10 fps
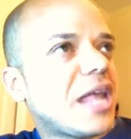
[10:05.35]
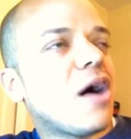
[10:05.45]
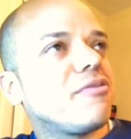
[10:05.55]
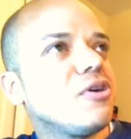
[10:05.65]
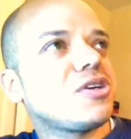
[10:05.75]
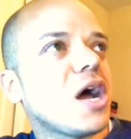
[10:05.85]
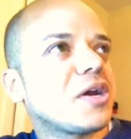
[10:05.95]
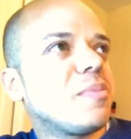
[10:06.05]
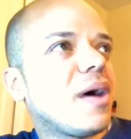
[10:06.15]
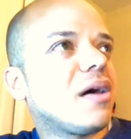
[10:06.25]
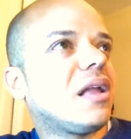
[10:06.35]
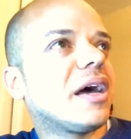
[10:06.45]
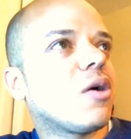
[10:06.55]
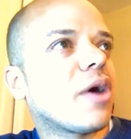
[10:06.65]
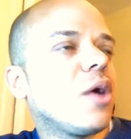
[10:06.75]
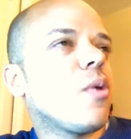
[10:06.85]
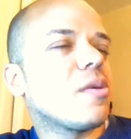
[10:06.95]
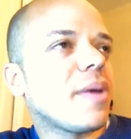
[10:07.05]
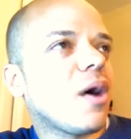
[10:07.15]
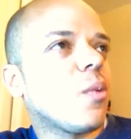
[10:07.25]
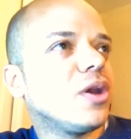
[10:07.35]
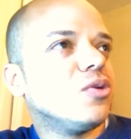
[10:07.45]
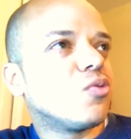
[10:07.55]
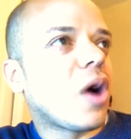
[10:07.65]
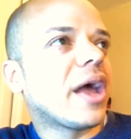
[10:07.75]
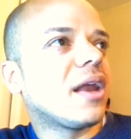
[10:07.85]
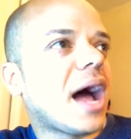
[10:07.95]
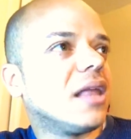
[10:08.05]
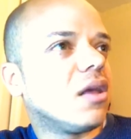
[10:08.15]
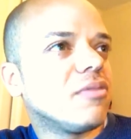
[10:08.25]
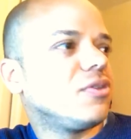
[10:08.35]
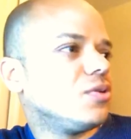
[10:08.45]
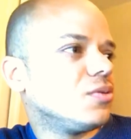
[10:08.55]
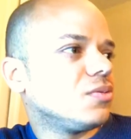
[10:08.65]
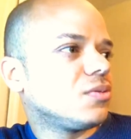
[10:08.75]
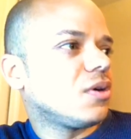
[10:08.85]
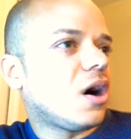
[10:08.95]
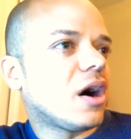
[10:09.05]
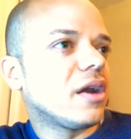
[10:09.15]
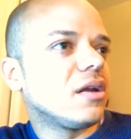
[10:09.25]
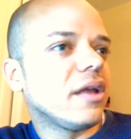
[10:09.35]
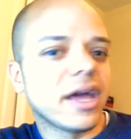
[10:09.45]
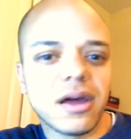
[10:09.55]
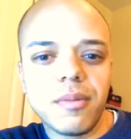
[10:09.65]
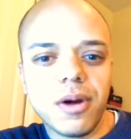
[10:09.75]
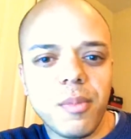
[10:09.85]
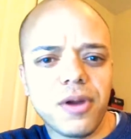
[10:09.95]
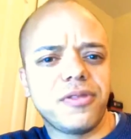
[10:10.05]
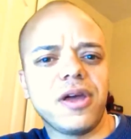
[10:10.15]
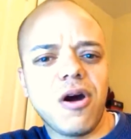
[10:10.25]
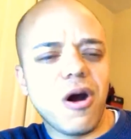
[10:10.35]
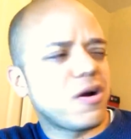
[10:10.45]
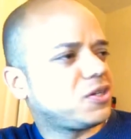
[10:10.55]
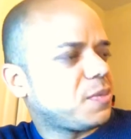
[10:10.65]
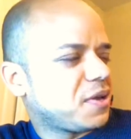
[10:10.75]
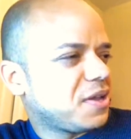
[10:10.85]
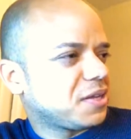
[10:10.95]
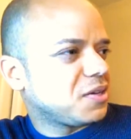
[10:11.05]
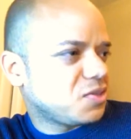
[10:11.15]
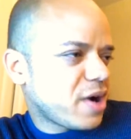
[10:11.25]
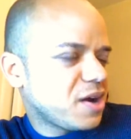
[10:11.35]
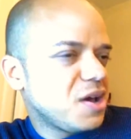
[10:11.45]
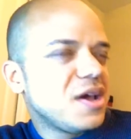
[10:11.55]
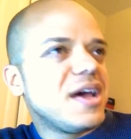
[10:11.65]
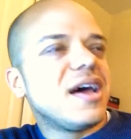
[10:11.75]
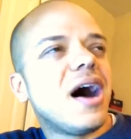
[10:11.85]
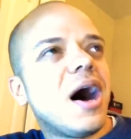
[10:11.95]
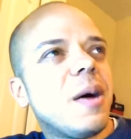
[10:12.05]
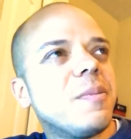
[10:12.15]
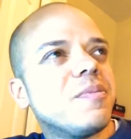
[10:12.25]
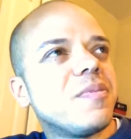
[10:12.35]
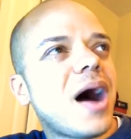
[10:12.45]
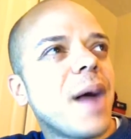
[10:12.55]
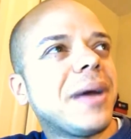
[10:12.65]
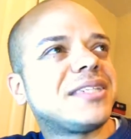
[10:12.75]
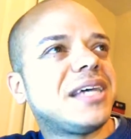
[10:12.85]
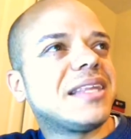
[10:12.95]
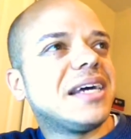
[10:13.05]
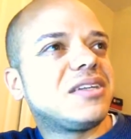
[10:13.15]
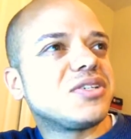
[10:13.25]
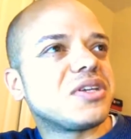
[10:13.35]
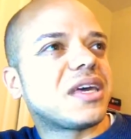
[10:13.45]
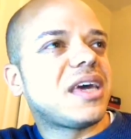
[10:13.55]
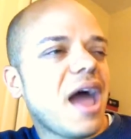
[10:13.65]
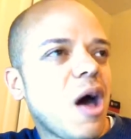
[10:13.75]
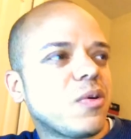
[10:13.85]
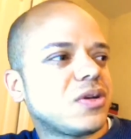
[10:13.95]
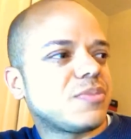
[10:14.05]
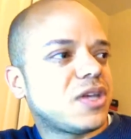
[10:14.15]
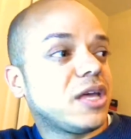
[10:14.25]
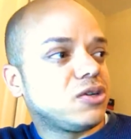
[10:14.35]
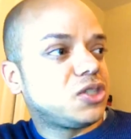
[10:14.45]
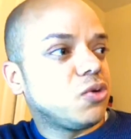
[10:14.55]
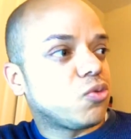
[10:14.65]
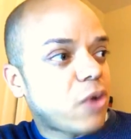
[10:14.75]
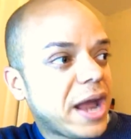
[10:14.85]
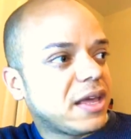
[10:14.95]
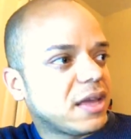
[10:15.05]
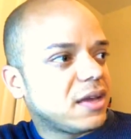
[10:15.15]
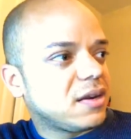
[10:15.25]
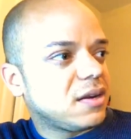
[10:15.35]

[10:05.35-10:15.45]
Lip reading: Now, if you're talking about, like, okay, what about when you write "I love you" on like a birthday card or something like this, right? I'm not saying that doesn't count. I'm saying you're still writing it.